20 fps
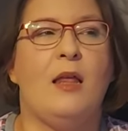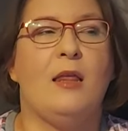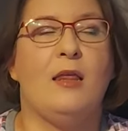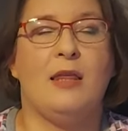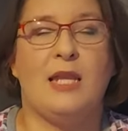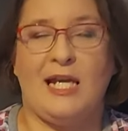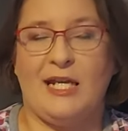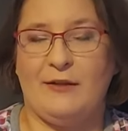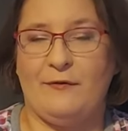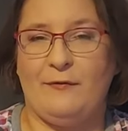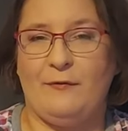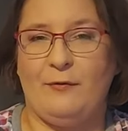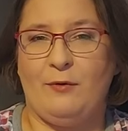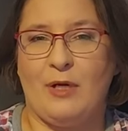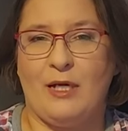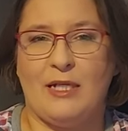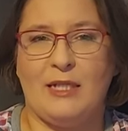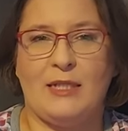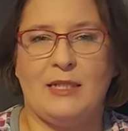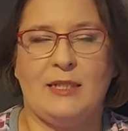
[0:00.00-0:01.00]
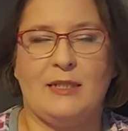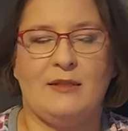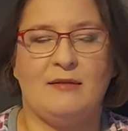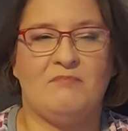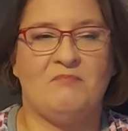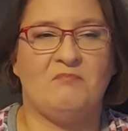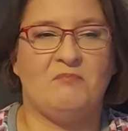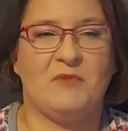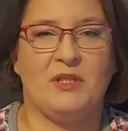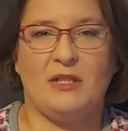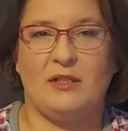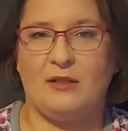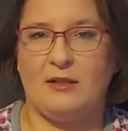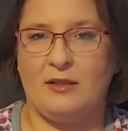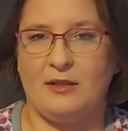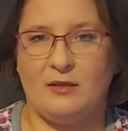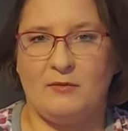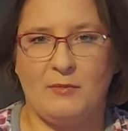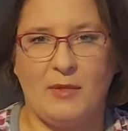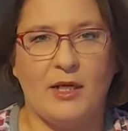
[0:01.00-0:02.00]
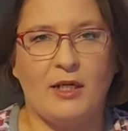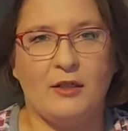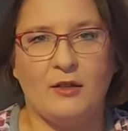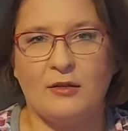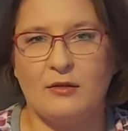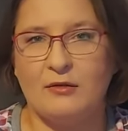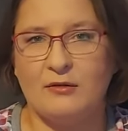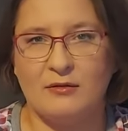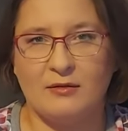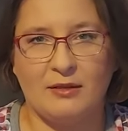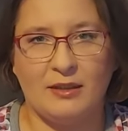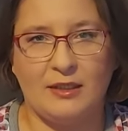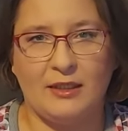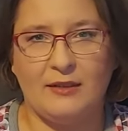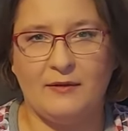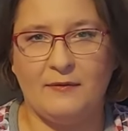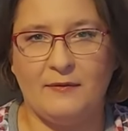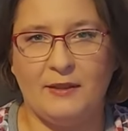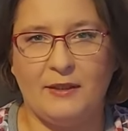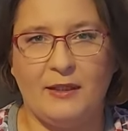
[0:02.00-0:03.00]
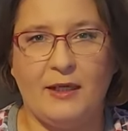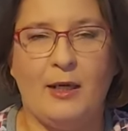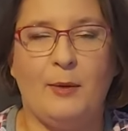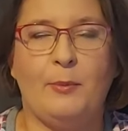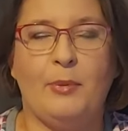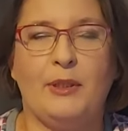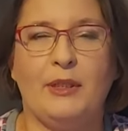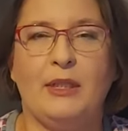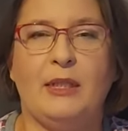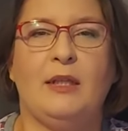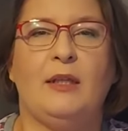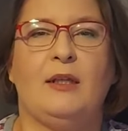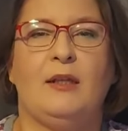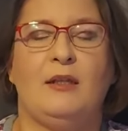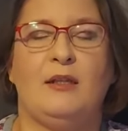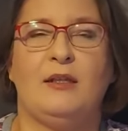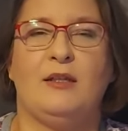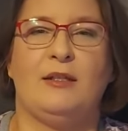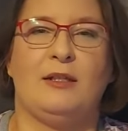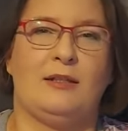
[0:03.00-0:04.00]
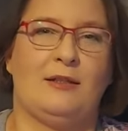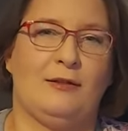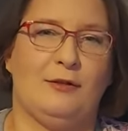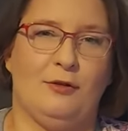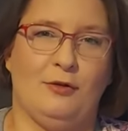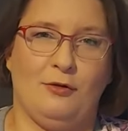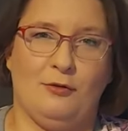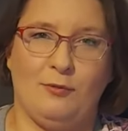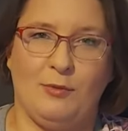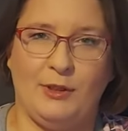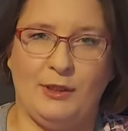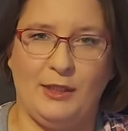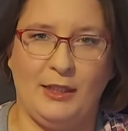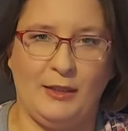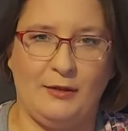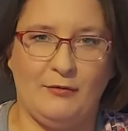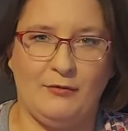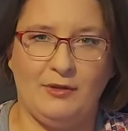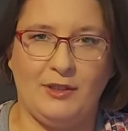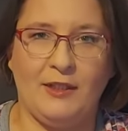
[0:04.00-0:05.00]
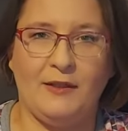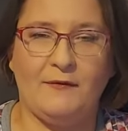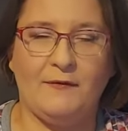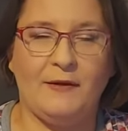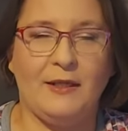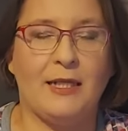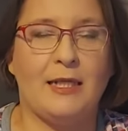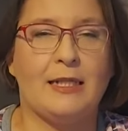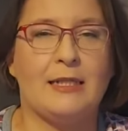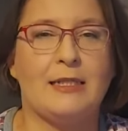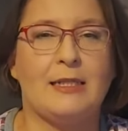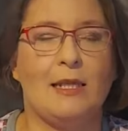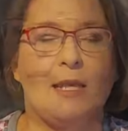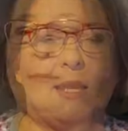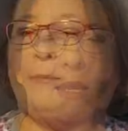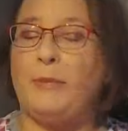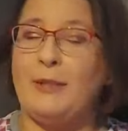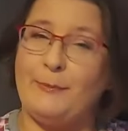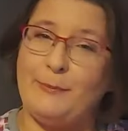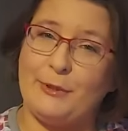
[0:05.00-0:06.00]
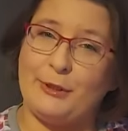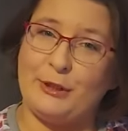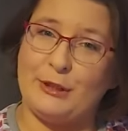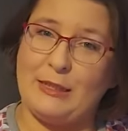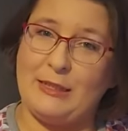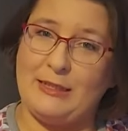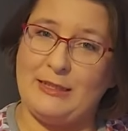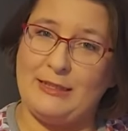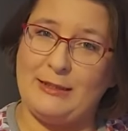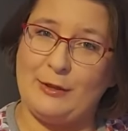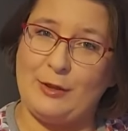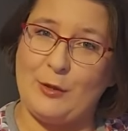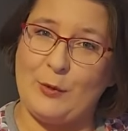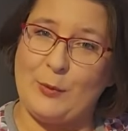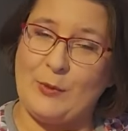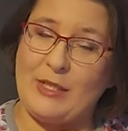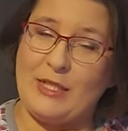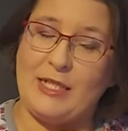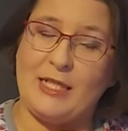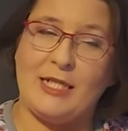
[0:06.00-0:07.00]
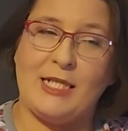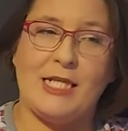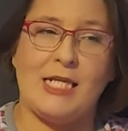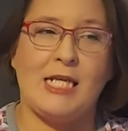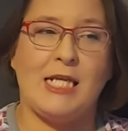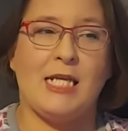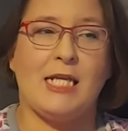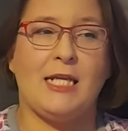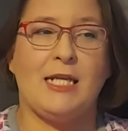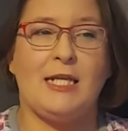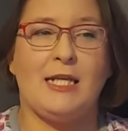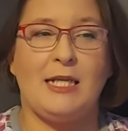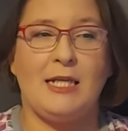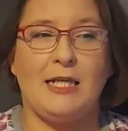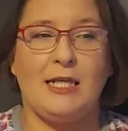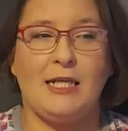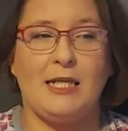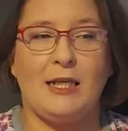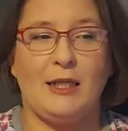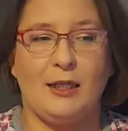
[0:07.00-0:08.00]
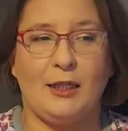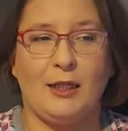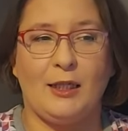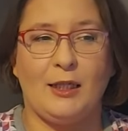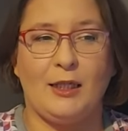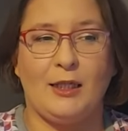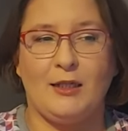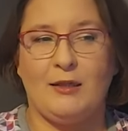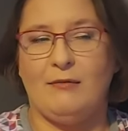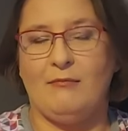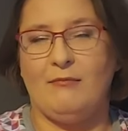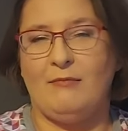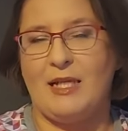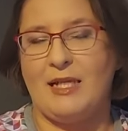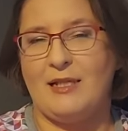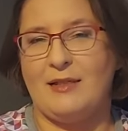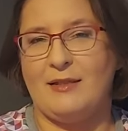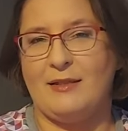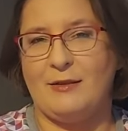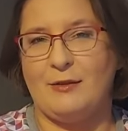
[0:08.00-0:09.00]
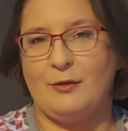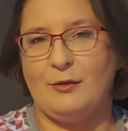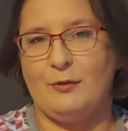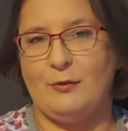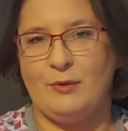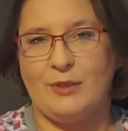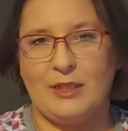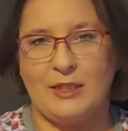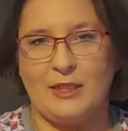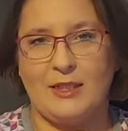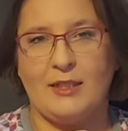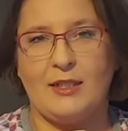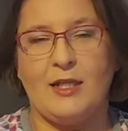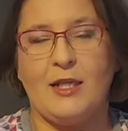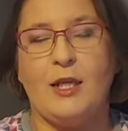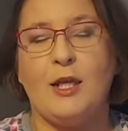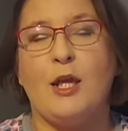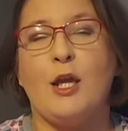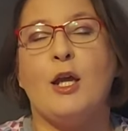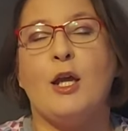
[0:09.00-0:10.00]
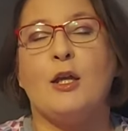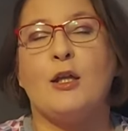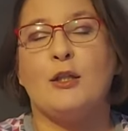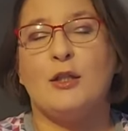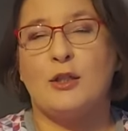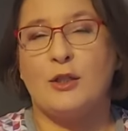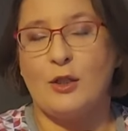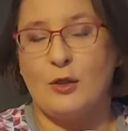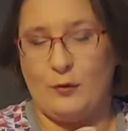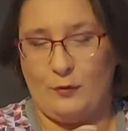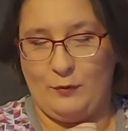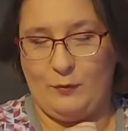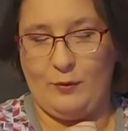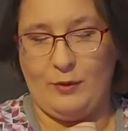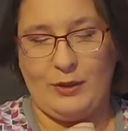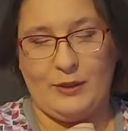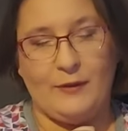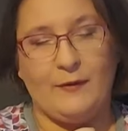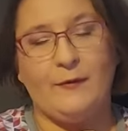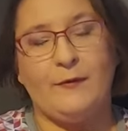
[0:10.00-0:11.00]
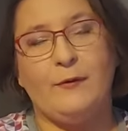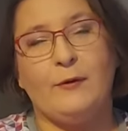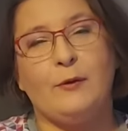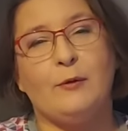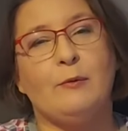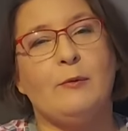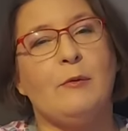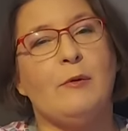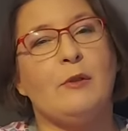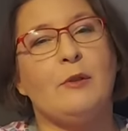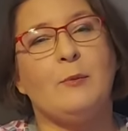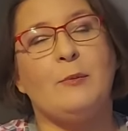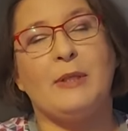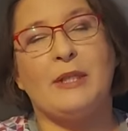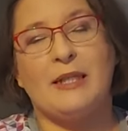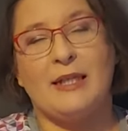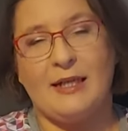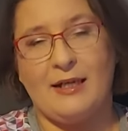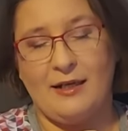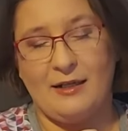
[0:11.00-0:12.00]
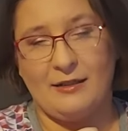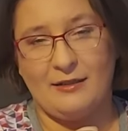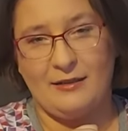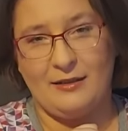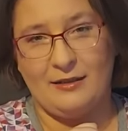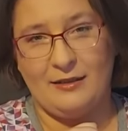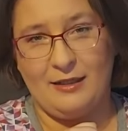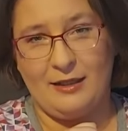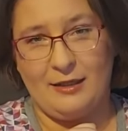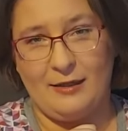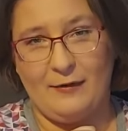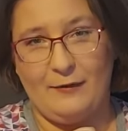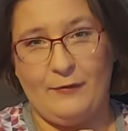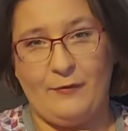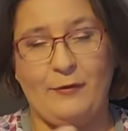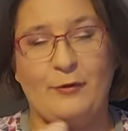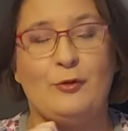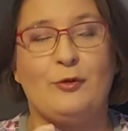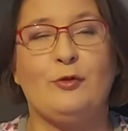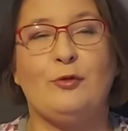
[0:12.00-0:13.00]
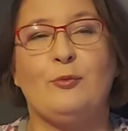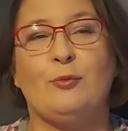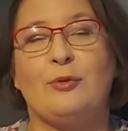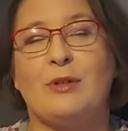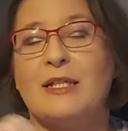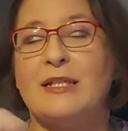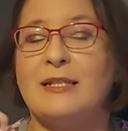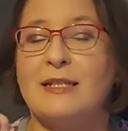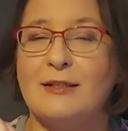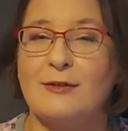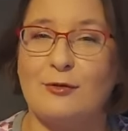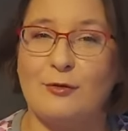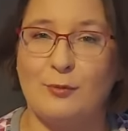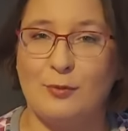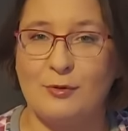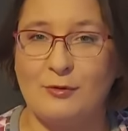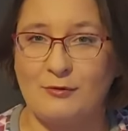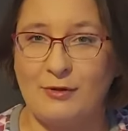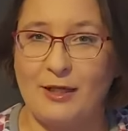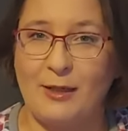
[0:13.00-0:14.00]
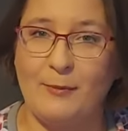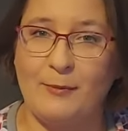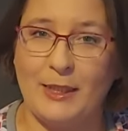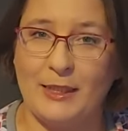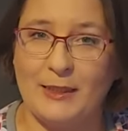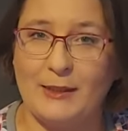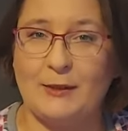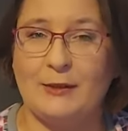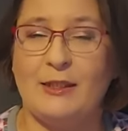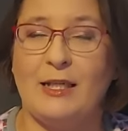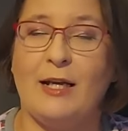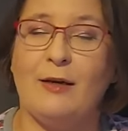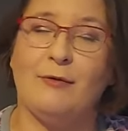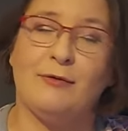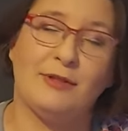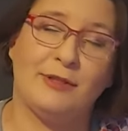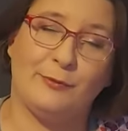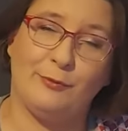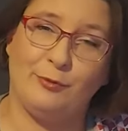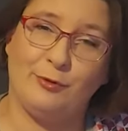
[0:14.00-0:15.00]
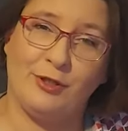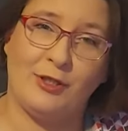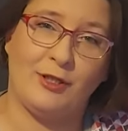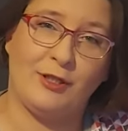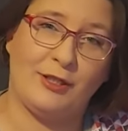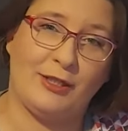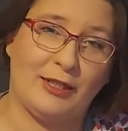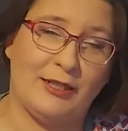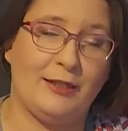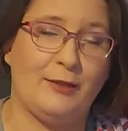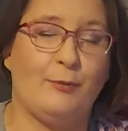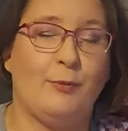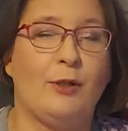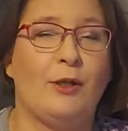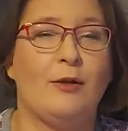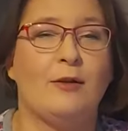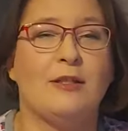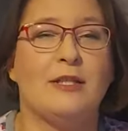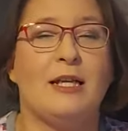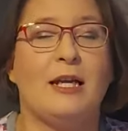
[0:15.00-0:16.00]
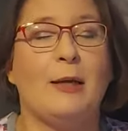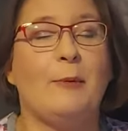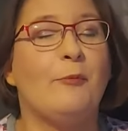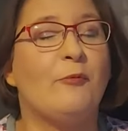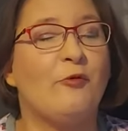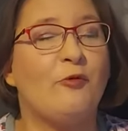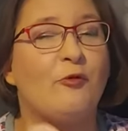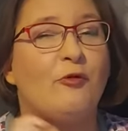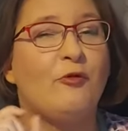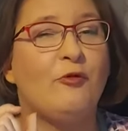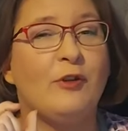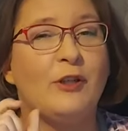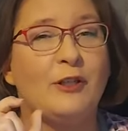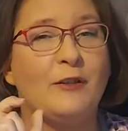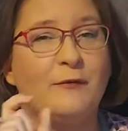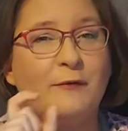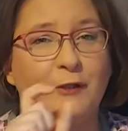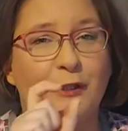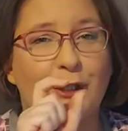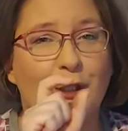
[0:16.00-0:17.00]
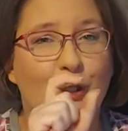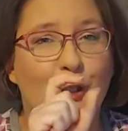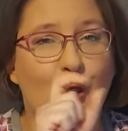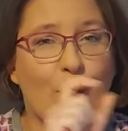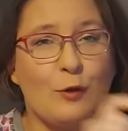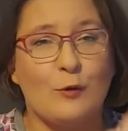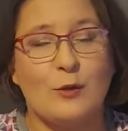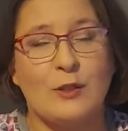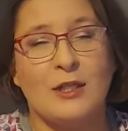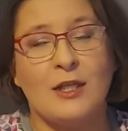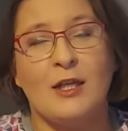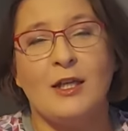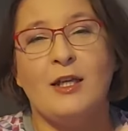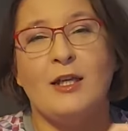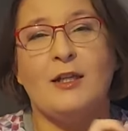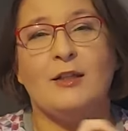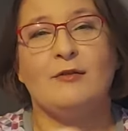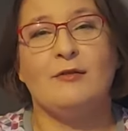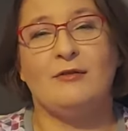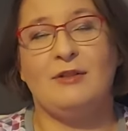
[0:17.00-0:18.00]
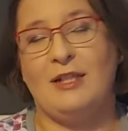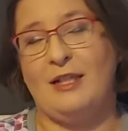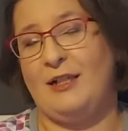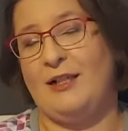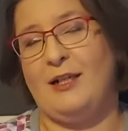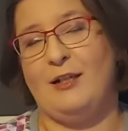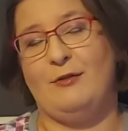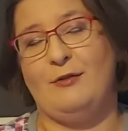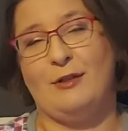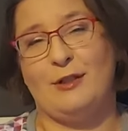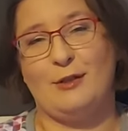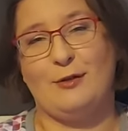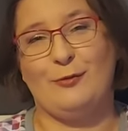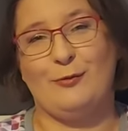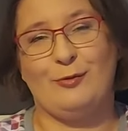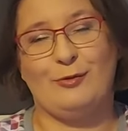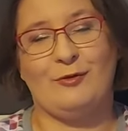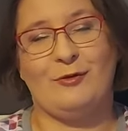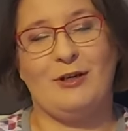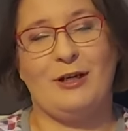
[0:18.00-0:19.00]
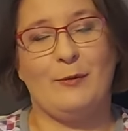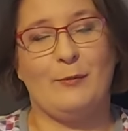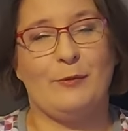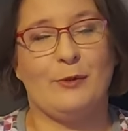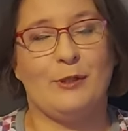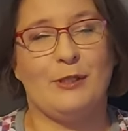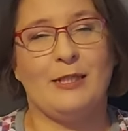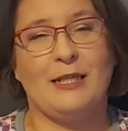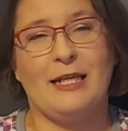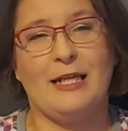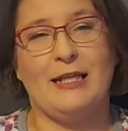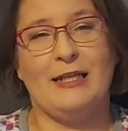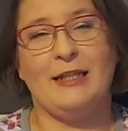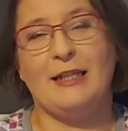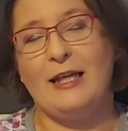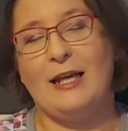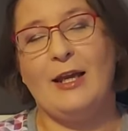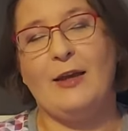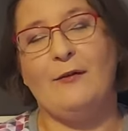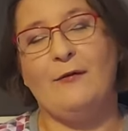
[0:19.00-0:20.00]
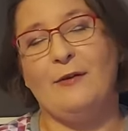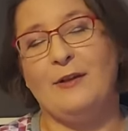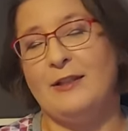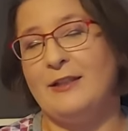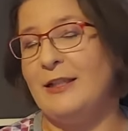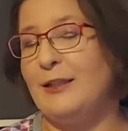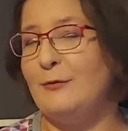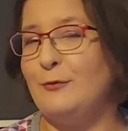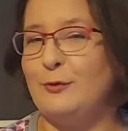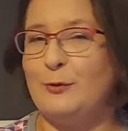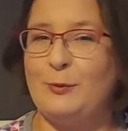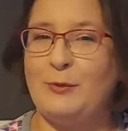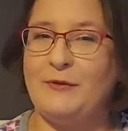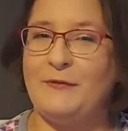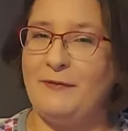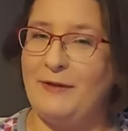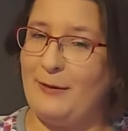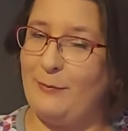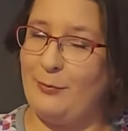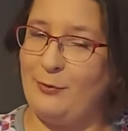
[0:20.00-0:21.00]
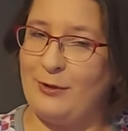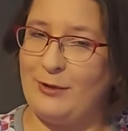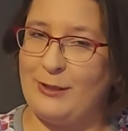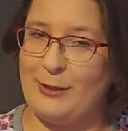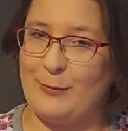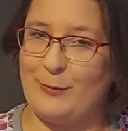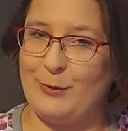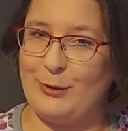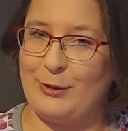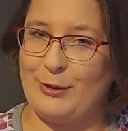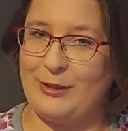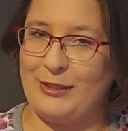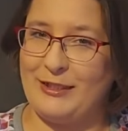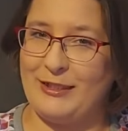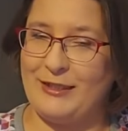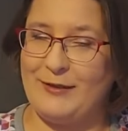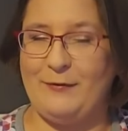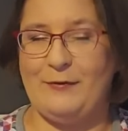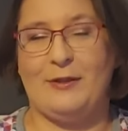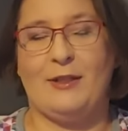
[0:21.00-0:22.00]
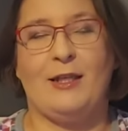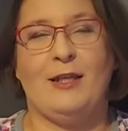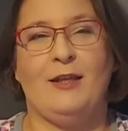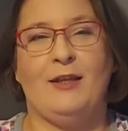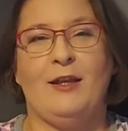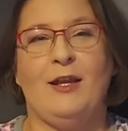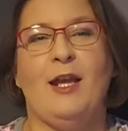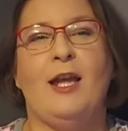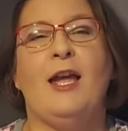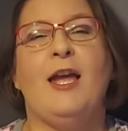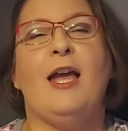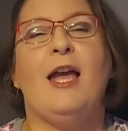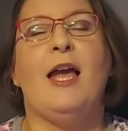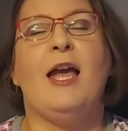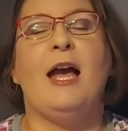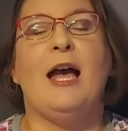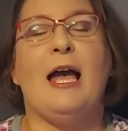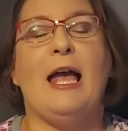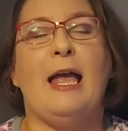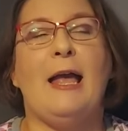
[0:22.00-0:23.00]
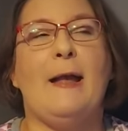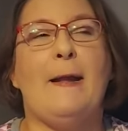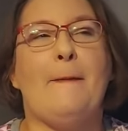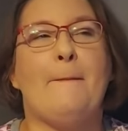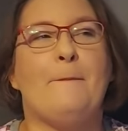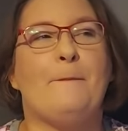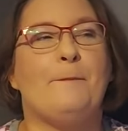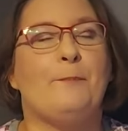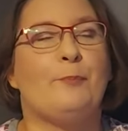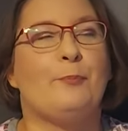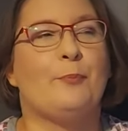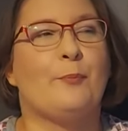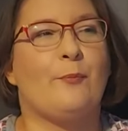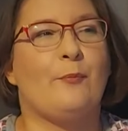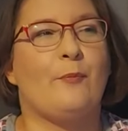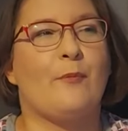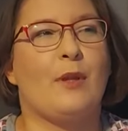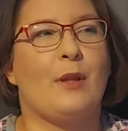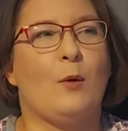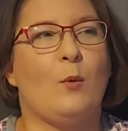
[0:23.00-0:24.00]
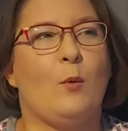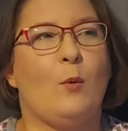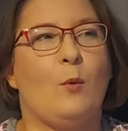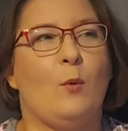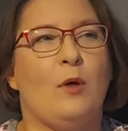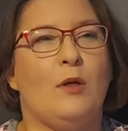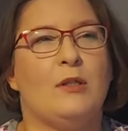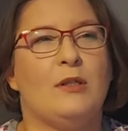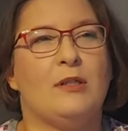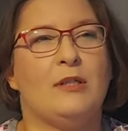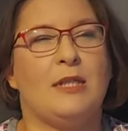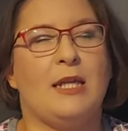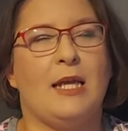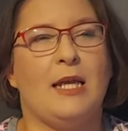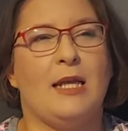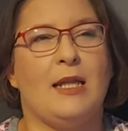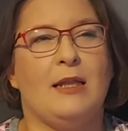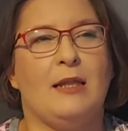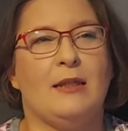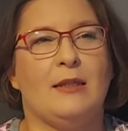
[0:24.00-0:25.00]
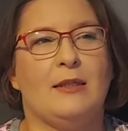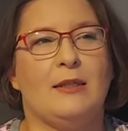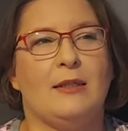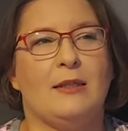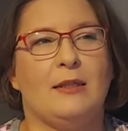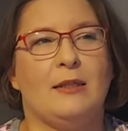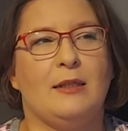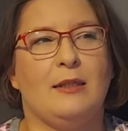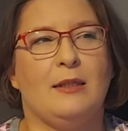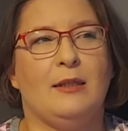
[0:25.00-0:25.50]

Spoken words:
Life-wise, there isn't major anything happening. It's just normal day-to-day things. My birthday is coming in less than 2 weeks. So if you would be kind enough to press that subscribe button, I would appreciate, because I'm very, very close to 900 subscribers, and I think that would be a fabulous birthday gift. What else?